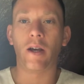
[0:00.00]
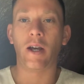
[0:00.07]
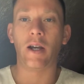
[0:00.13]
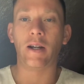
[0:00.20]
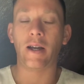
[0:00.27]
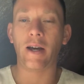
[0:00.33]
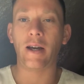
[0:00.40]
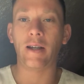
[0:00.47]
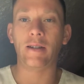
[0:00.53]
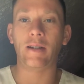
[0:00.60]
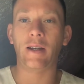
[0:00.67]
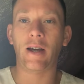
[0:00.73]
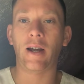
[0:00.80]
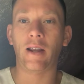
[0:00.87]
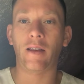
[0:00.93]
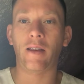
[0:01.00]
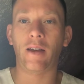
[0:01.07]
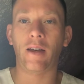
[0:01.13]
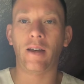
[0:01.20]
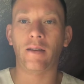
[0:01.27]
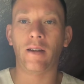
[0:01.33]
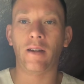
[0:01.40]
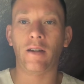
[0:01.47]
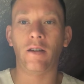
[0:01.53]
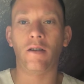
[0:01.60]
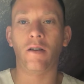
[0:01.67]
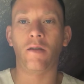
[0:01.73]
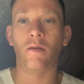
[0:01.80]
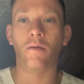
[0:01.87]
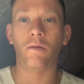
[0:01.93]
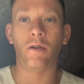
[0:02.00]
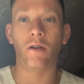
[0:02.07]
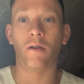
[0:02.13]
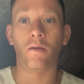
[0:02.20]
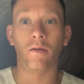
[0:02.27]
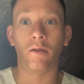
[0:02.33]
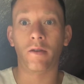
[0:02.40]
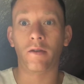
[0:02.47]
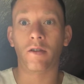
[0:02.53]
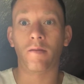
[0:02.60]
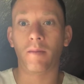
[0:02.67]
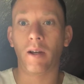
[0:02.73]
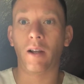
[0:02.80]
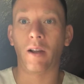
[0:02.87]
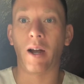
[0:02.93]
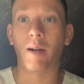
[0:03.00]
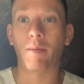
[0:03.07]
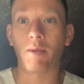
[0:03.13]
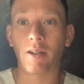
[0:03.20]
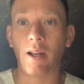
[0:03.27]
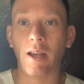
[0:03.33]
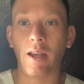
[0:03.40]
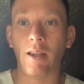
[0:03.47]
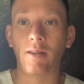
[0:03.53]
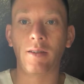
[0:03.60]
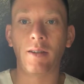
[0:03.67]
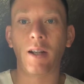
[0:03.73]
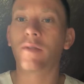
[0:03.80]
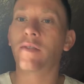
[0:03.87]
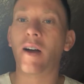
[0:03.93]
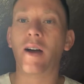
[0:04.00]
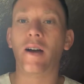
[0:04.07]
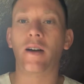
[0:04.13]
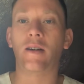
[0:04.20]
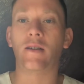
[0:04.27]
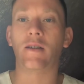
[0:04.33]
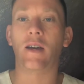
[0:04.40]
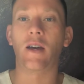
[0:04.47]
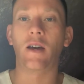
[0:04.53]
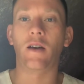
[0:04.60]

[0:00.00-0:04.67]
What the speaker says: And that is the kind of thing that, there's going to be a lot of mistakes, and that's fine.